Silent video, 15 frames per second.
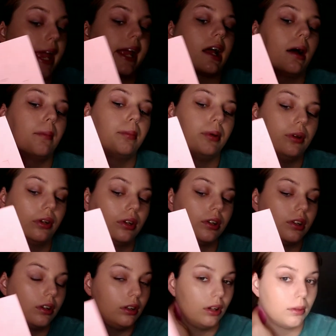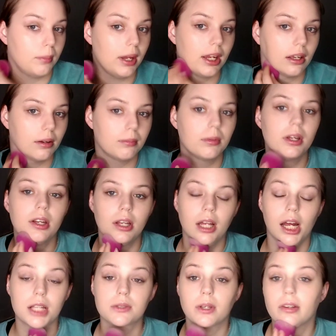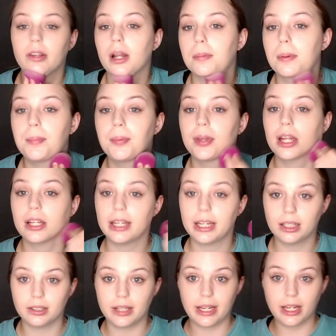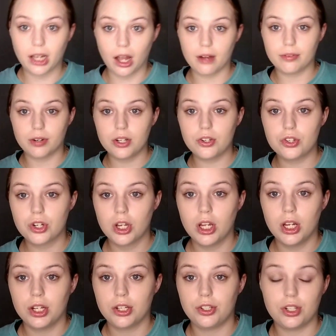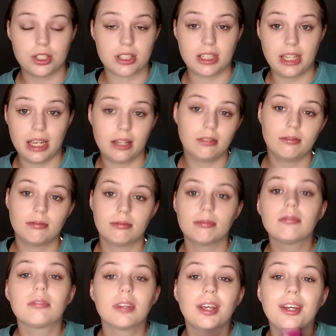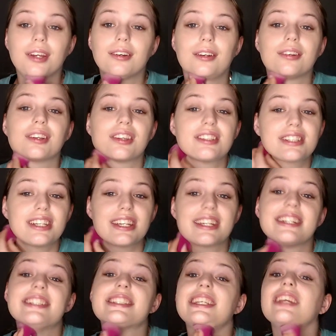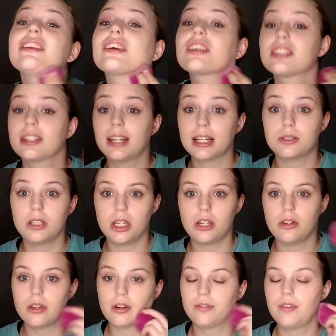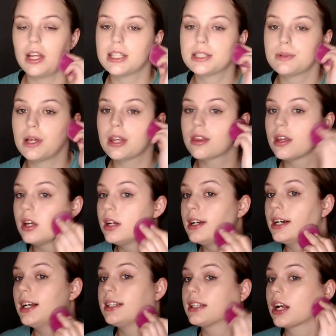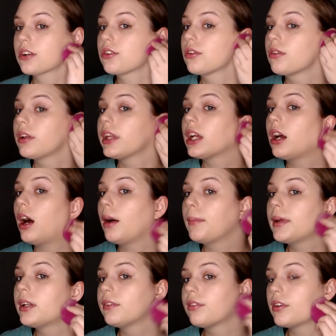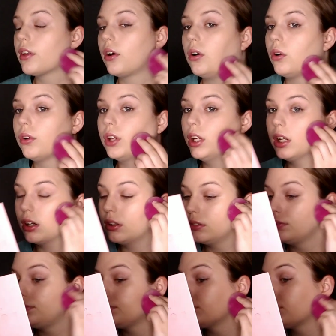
cake up your makeup. That's why a lot of people that like light coverage just get concealers, and that's what they do their face with. It's actually really common for the whole, you know,